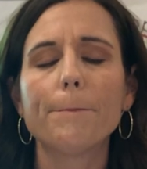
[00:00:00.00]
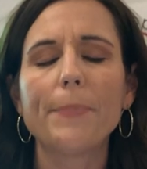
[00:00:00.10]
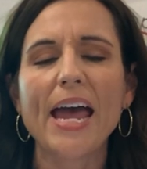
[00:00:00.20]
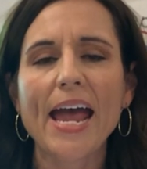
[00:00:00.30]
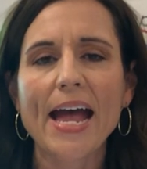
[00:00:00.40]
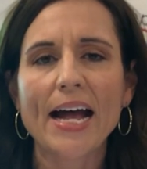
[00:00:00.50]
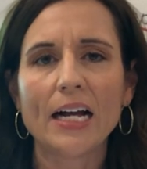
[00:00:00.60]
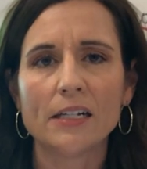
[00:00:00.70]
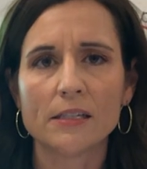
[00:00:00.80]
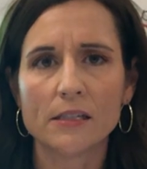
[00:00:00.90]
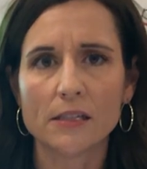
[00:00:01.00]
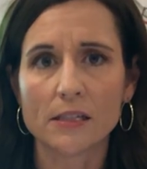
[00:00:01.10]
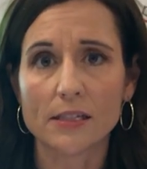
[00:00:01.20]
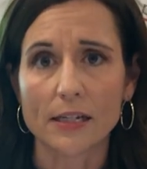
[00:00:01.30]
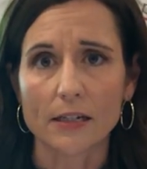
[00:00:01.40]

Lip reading: pans.